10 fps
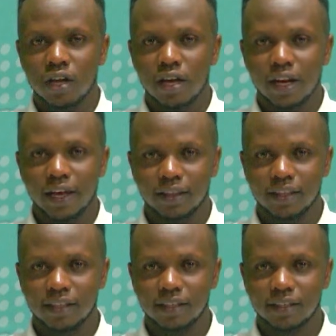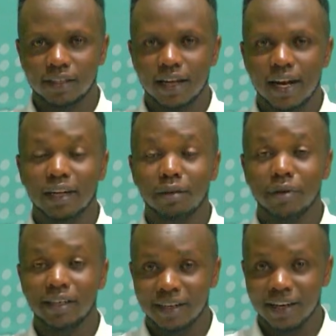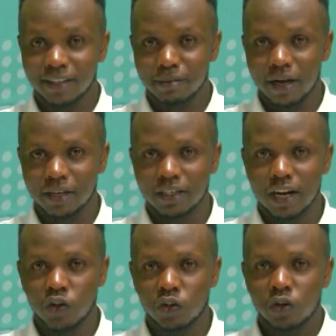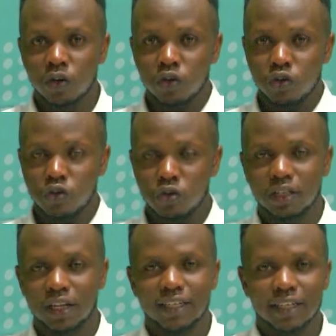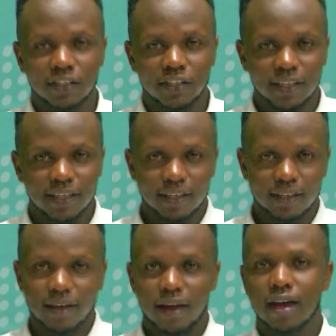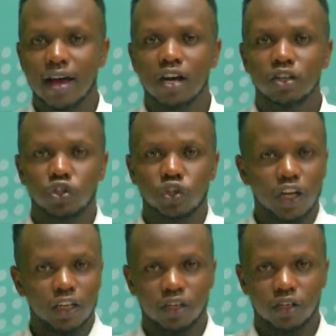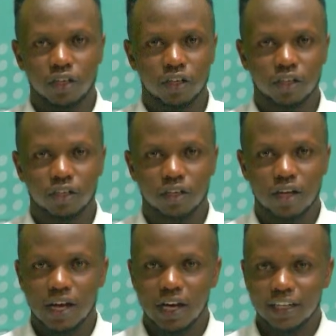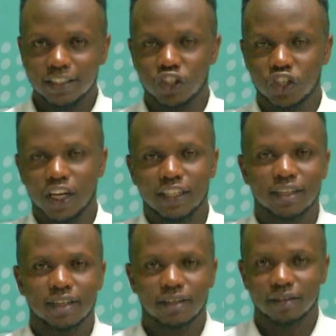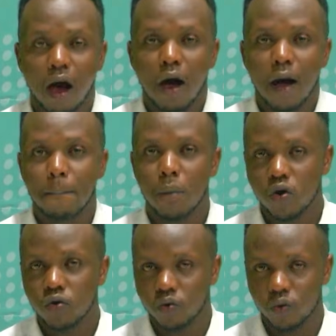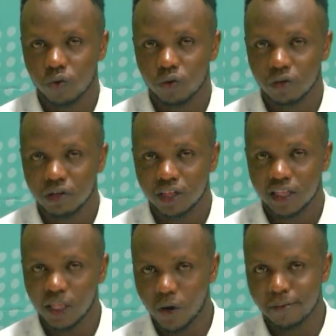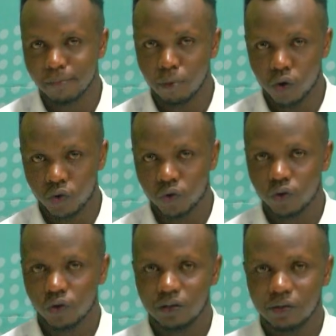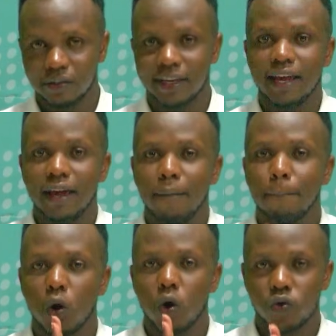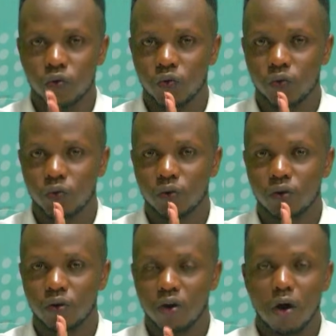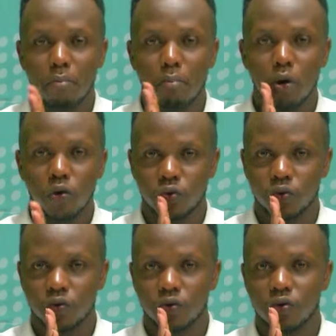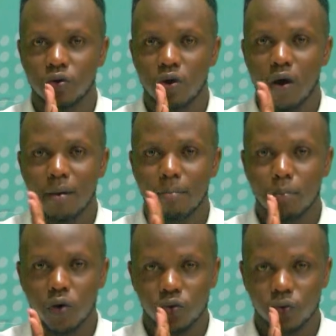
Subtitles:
like this, like business, but now you use letter T. Trade, trade. Borrow, the word borrow, you say borrow, borrow, borrow,